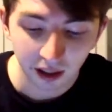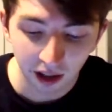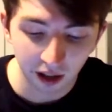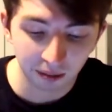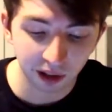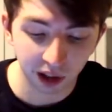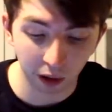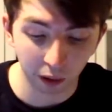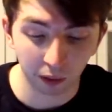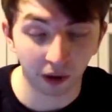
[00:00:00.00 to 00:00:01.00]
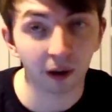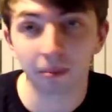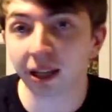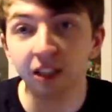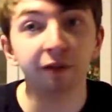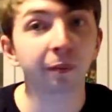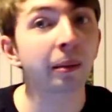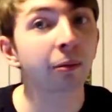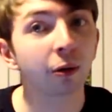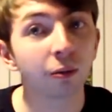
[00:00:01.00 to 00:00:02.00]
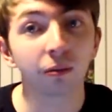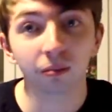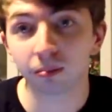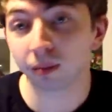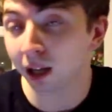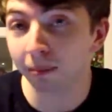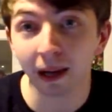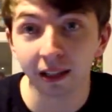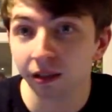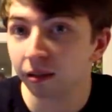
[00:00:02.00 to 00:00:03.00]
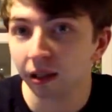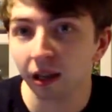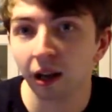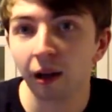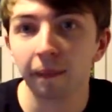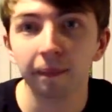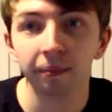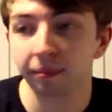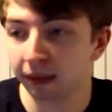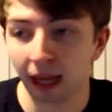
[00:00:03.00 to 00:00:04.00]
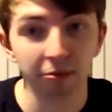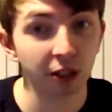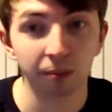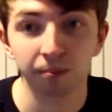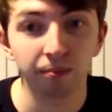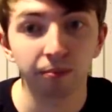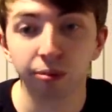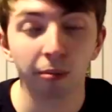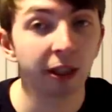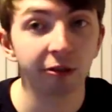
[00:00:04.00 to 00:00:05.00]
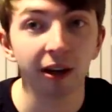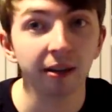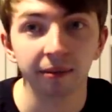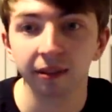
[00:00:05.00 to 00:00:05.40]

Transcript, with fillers: Um, so I imagine for people who like Madden, um, that was probably great.